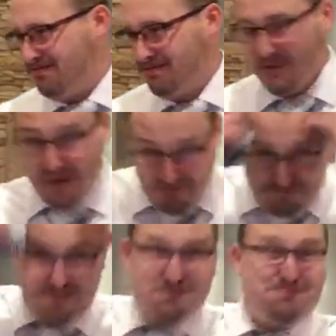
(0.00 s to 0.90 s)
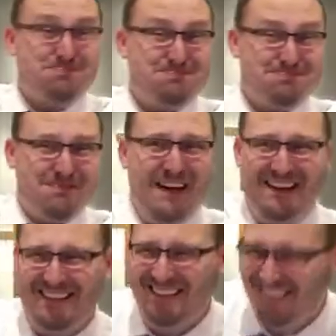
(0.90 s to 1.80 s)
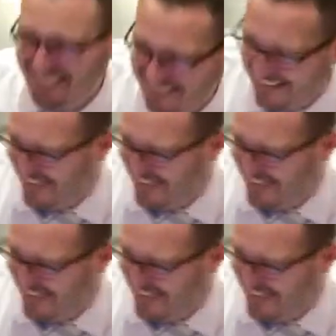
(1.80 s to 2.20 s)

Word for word: All right. Bless him, Lord.